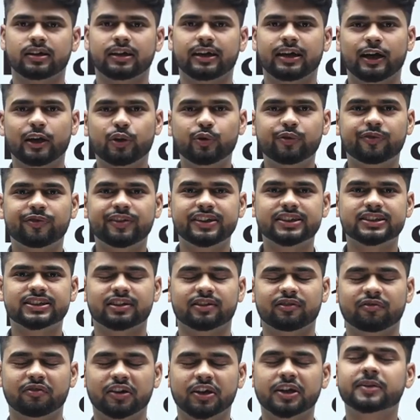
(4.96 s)
Hello friends,
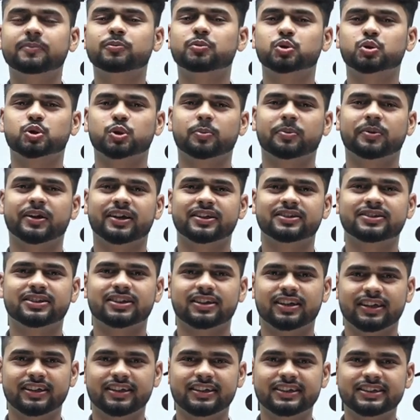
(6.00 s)
welcome to Shubhra Ranjan
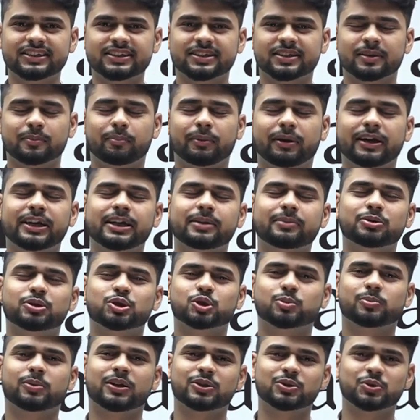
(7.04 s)
IAS. My name is
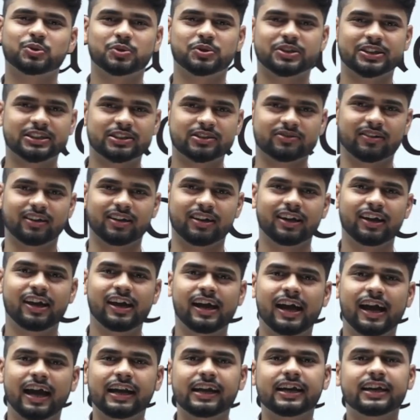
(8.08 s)
Shubhanshu Jaiswal
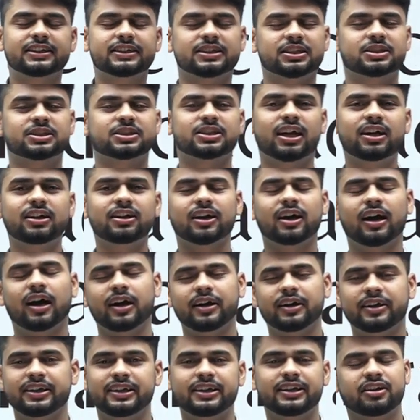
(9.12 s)
and let's start our
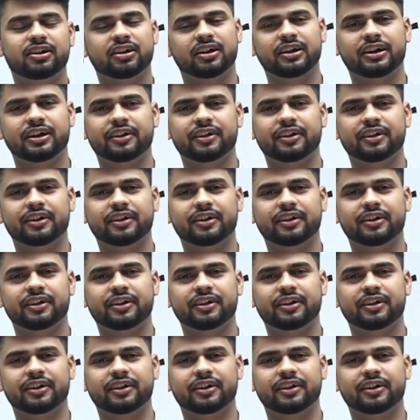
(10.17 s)
daily current